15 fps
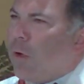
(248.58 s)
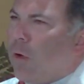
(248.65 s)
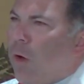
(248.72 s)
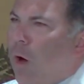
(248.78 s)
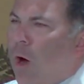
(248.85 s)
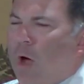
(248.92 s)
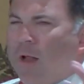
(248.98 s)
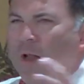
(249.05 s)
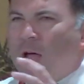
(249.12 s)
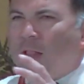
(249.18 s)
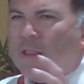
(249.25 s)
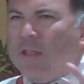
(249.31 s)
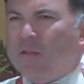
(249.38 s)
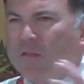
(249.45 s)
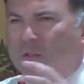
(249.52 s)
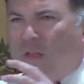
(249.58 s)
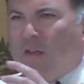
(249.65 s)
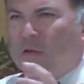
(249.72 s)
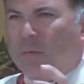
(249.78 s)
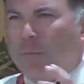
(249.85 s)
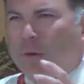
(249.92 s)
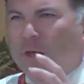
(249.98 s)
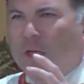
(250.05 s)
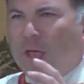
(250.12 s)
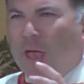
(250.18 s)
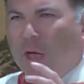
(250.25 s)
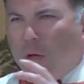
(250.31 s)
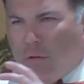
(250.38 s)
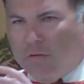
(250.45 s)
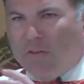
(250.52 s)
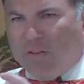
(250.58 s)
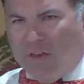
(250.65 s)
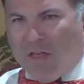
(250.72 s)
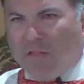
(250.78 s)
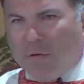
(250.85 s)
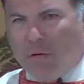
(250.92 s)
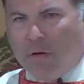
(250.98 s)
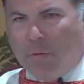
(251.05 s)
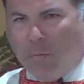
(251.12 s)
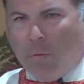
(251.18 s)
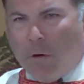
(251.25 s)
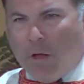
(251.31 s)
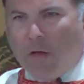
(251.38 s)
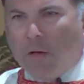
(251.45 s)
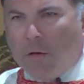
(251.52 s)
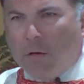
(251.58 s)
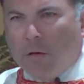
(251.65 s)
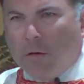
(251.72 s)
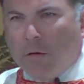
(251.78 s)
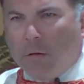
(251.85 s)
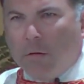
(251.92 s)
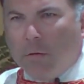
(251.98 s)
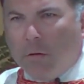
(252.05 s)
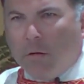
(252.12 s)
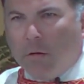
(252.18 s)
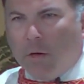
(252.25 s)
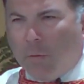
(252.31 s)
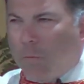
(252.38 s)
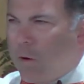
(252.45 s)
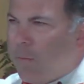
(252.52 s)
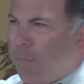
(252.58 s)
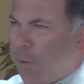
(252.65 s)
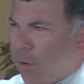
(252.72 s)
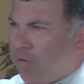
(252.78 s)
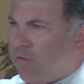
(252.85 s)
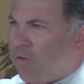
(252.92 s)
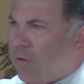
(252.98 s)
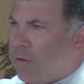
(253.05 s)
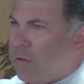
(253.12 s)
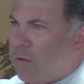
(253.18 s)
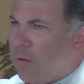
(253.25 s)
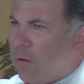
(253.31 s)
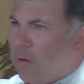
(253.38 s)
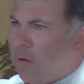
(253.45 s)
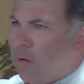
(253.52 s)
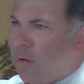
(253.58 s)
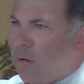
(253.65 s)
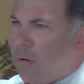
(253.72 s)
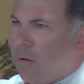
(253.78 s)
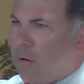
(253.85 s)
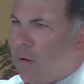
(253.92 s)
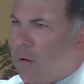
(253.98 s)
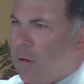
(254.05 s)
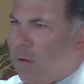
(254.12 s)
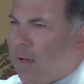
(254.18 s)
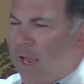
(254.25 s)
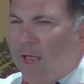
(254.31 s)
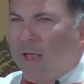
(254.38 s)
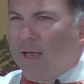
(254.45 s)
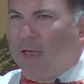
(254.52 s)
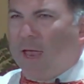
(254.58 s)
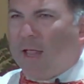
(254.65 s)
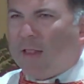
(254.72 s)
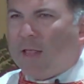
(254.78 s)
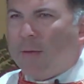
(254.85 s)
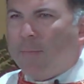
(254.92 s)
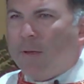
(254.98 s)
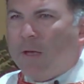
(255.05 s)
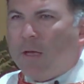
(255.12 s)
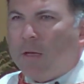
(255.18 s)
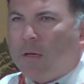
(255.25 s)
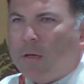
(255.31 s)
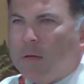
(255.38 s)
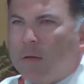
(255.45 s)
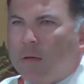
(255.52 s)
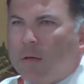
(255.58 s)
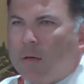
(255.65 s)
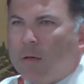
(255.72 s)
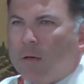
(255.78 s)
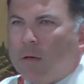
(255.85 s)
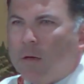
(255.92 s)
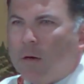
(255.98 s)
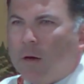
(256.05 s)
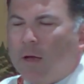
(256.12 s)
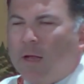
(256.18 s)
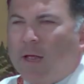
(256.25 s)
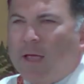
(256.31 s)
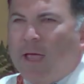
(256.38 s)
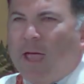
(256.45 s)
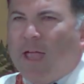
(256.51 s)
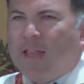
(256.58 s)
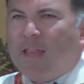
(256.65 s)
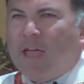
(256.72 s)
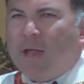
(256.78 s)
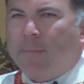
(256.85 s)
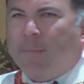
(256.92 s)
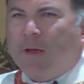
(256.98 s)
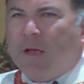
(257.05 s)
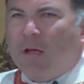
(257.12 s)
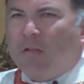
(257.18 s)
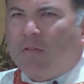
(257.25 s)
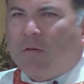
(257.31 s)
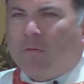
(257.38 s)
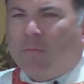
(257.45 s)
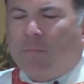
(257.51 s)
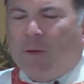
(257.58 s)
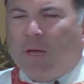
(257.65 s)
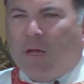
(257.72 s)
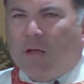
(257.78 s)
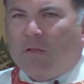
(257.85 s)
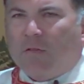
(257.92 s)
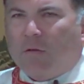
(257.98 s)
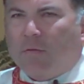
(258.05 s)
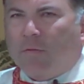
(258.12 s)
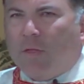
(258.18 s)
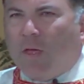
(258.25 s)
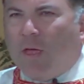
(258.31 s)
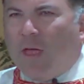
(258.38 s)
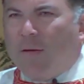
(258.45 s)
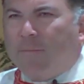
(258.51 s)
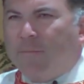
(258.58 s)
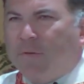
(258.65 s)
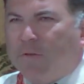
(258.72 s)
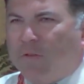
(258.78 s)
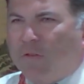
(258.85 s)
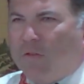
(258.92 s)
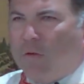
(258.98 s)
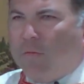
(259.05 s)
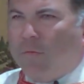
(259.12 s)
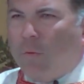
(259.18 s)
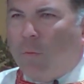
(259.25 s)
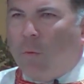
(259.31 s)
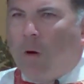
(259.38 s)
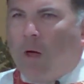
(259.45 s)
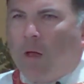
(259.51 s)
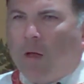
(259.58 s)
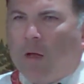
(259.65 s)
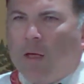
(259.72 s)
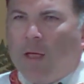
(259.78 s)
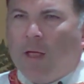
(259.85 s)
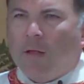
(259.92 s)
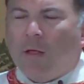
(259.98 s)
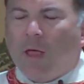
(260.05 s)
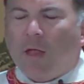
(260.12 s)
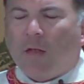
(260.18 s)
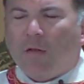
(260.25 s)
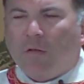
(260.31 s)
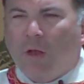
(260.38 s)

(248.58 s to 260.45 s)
Ought not these things be held together in one person? Can't they be? Right? And yet, because of the emphasis of the one and